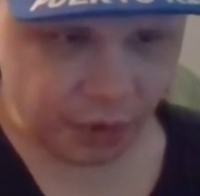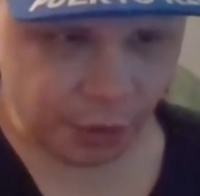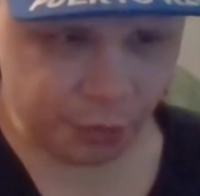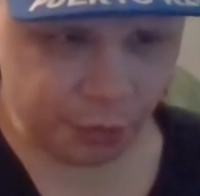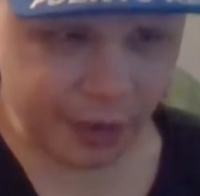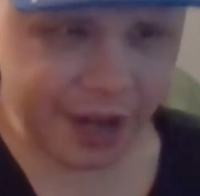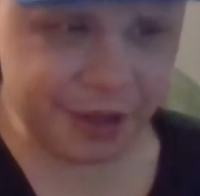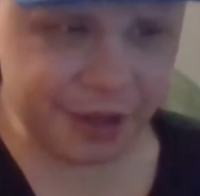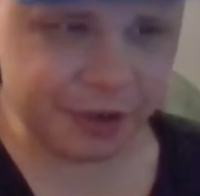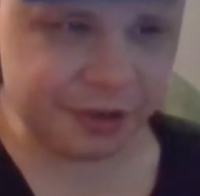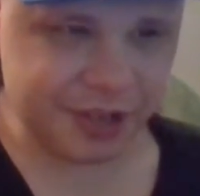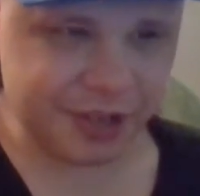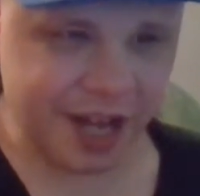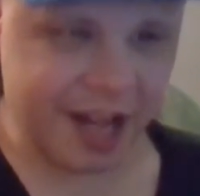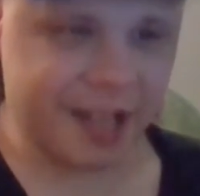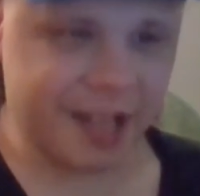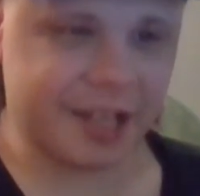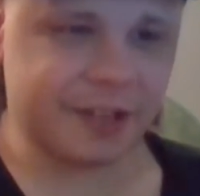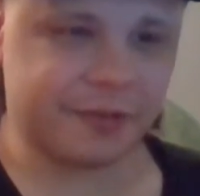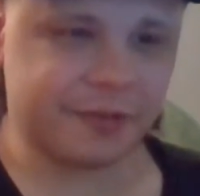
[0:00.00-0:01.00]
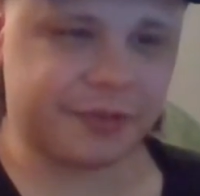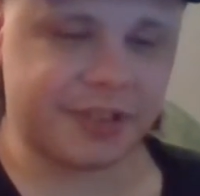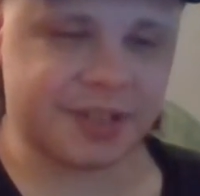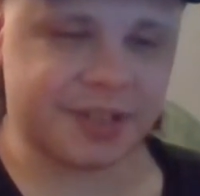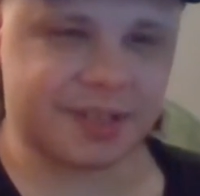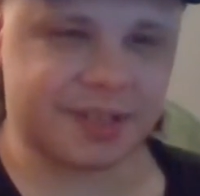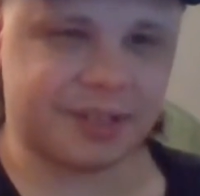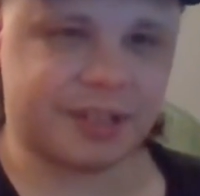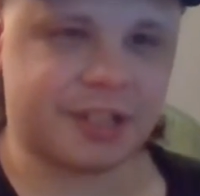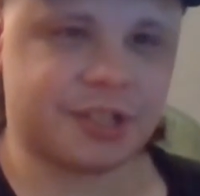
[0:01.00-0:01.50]
whether or not if the
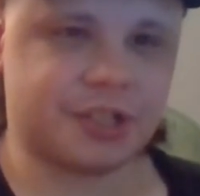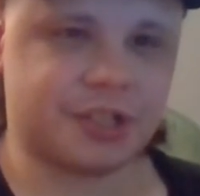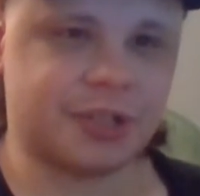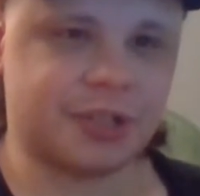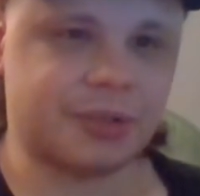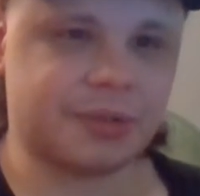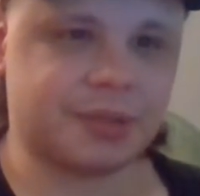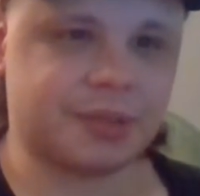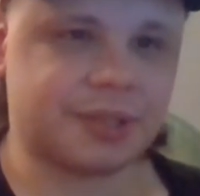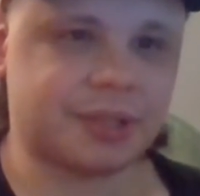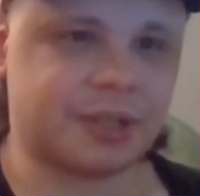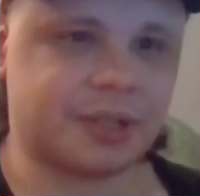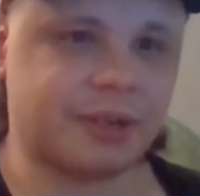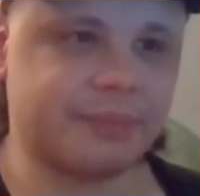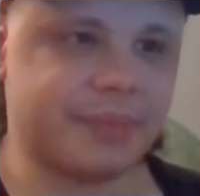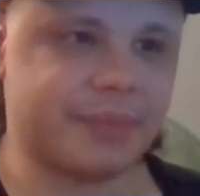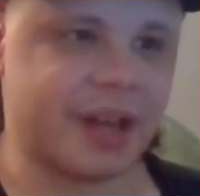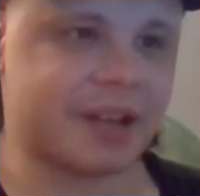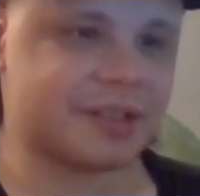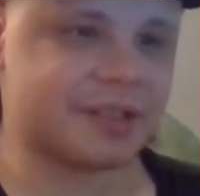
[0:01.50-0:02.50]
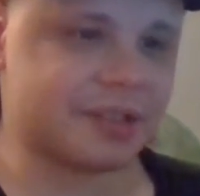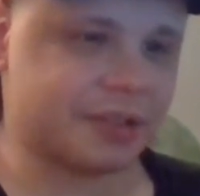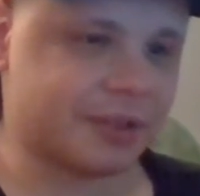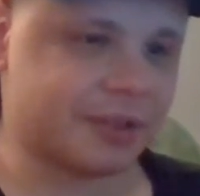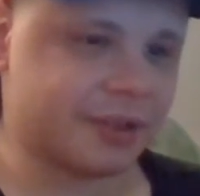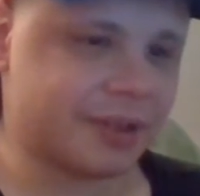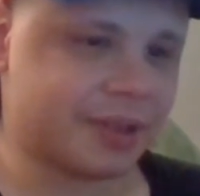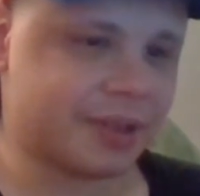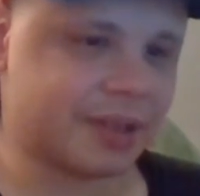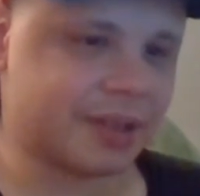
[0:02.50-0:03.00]
Celestials come back to
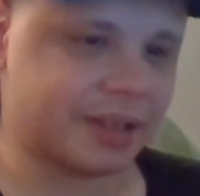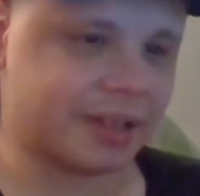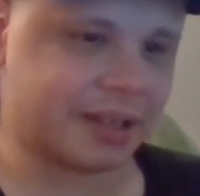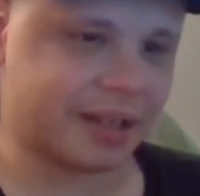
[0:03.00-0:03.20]
Earth